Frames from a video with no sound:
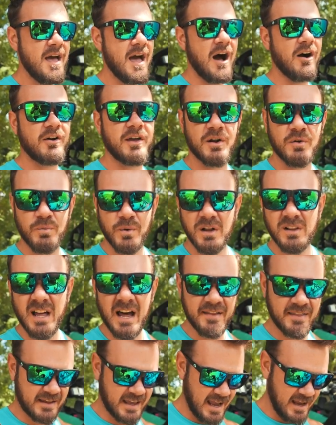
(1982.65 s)
I'll get a reel
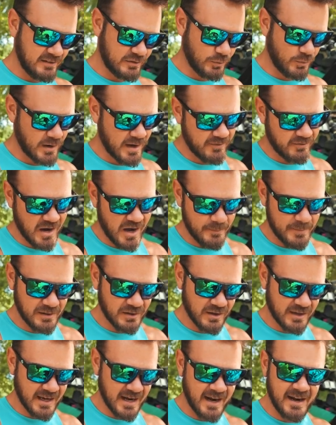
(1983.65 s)
out of the case or whatever I'll be
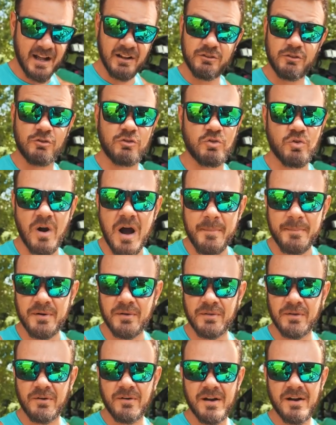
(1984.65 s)
looking at, and I'll just drop it
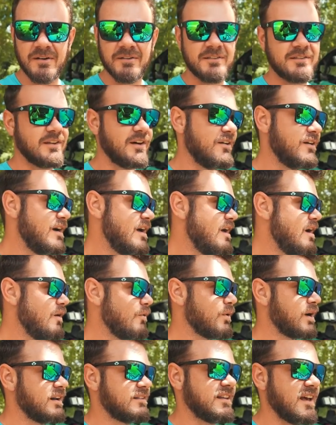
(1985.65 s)
on the ground. So
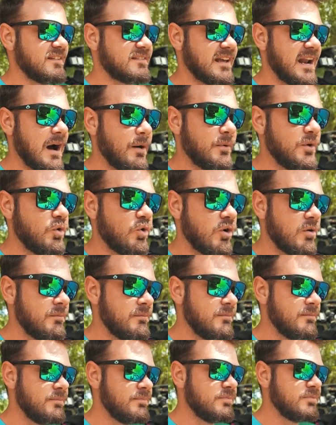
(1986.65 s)
we're going to test that out with
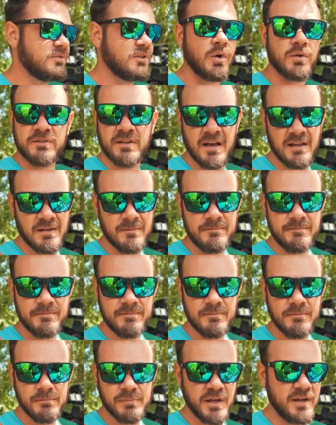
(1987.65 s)
Norm. Don't tell him.
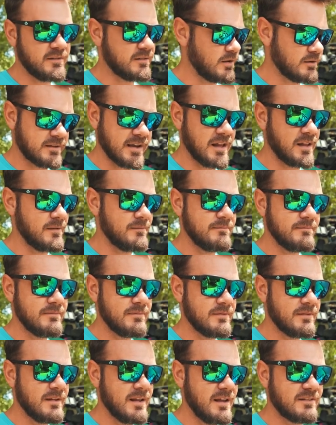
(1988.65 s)
Please don't tell him.
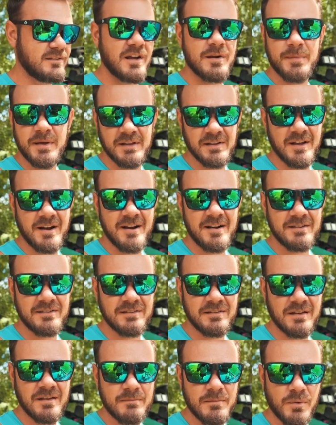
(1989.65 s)
It's going to be hilarious.